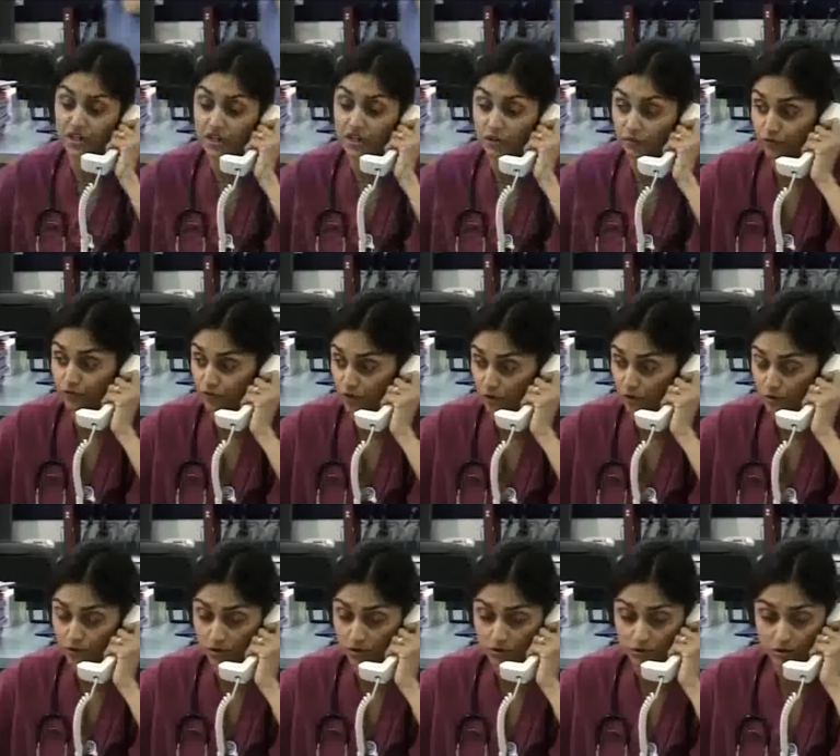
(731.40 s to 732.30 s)
But keeping the
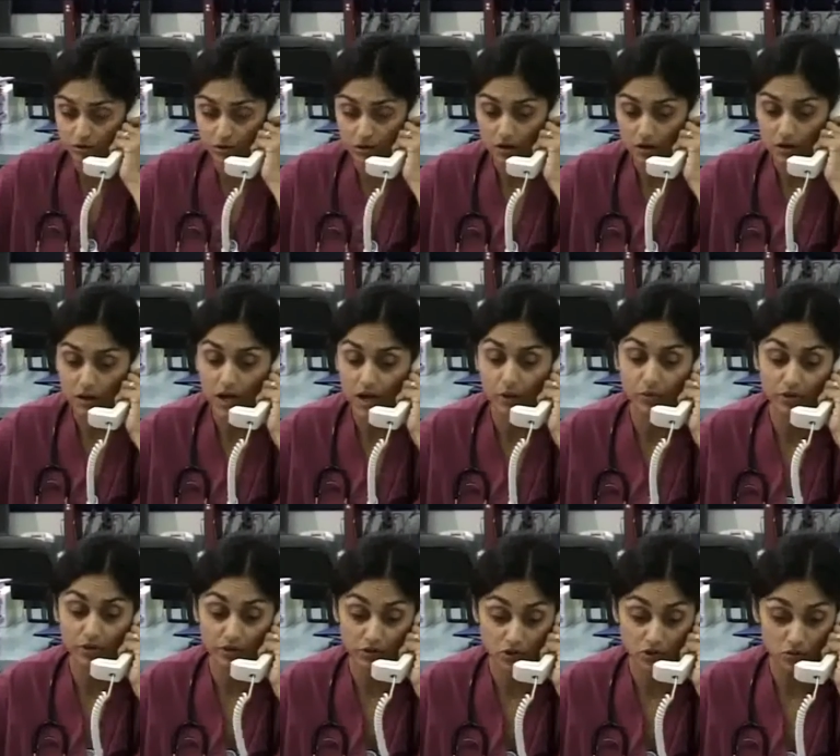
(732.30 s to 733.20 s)
patient as the
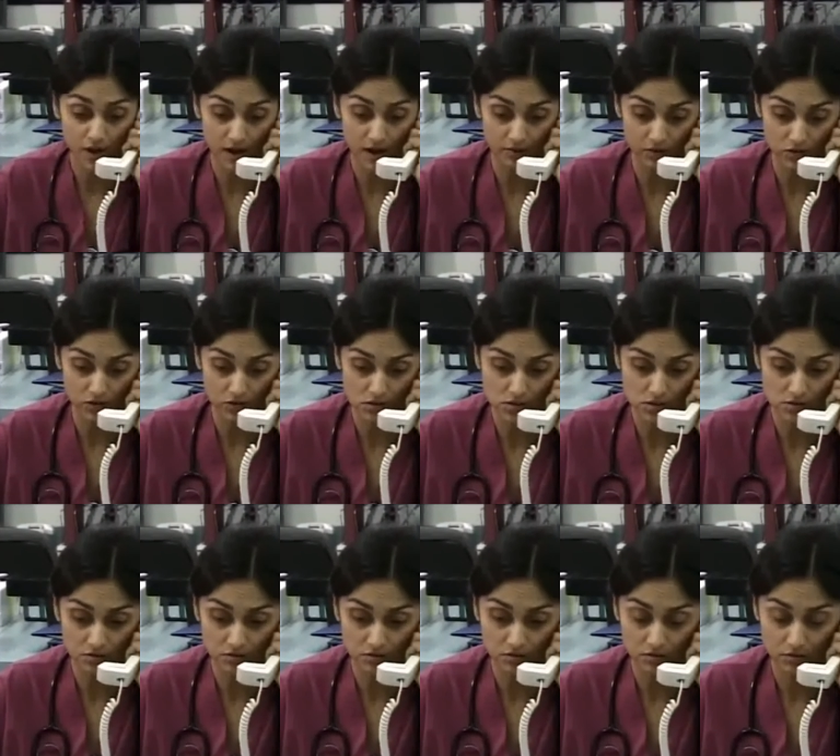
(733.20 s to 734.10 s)
nurse's primary
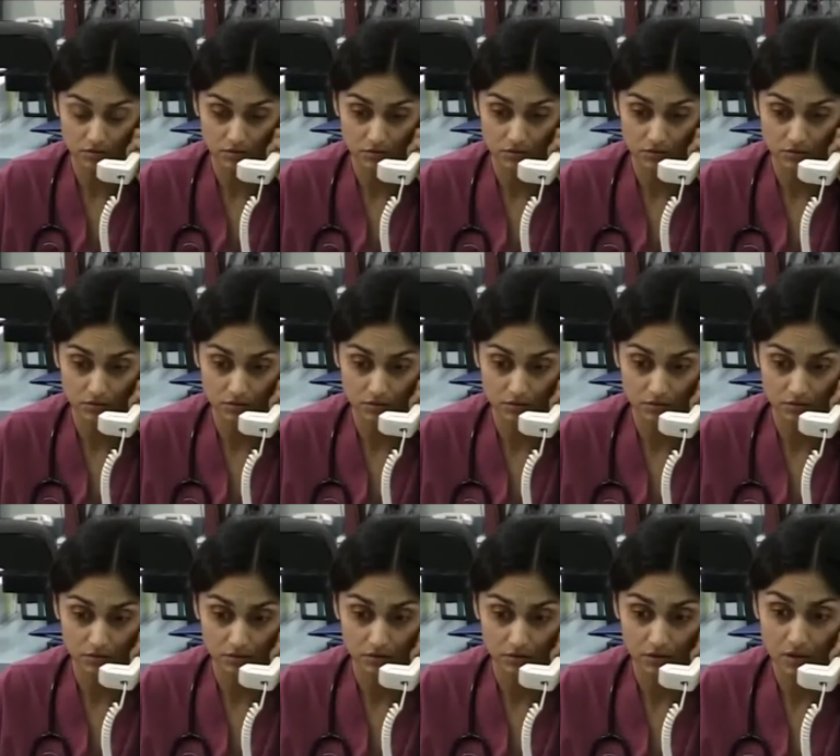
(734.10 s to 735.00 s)
commitment when
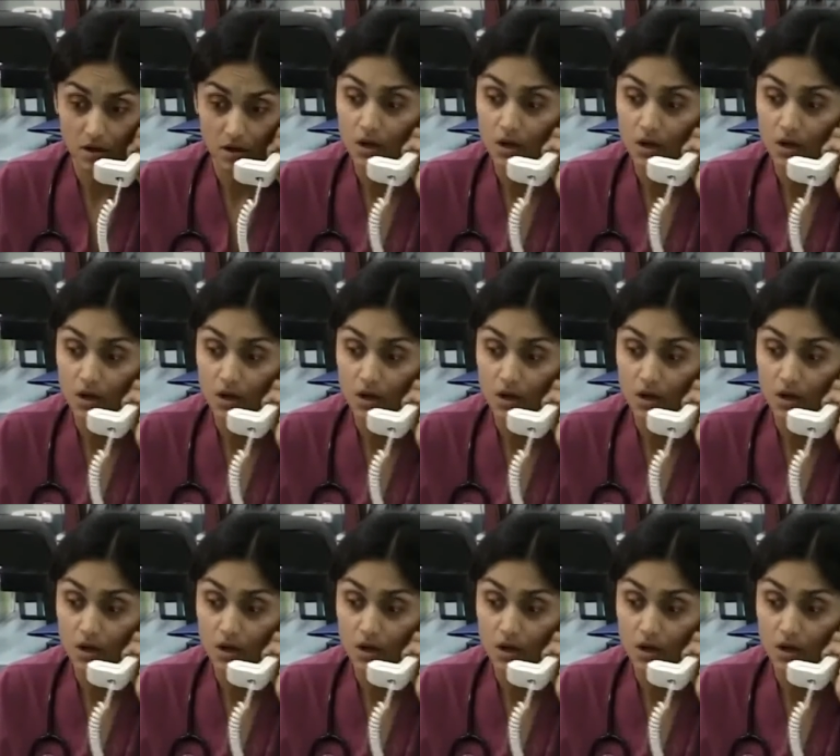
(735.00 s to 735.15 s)
so many